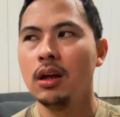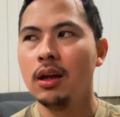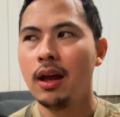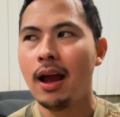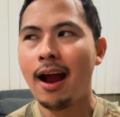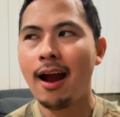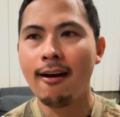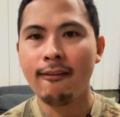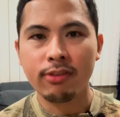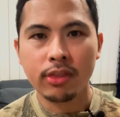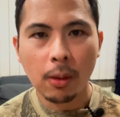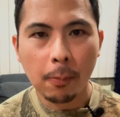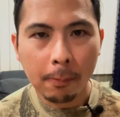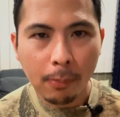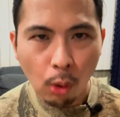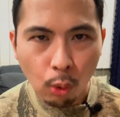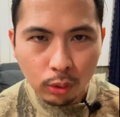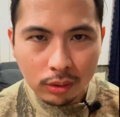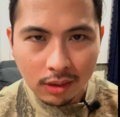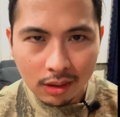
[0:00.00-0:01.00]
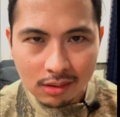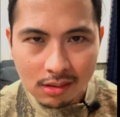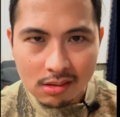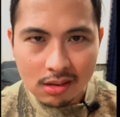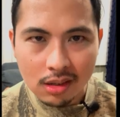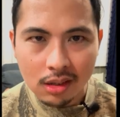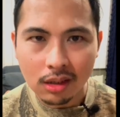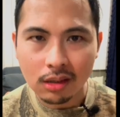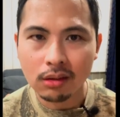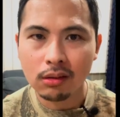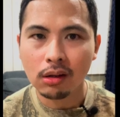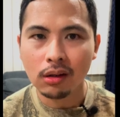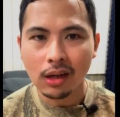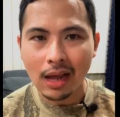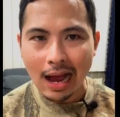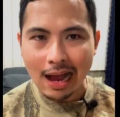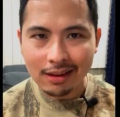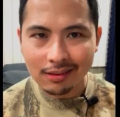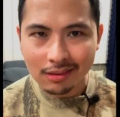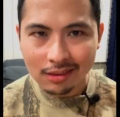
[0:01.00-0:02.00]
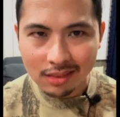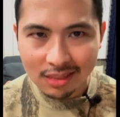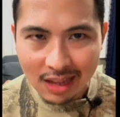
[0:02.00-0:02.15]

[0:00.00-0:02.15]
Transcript: have the potency to last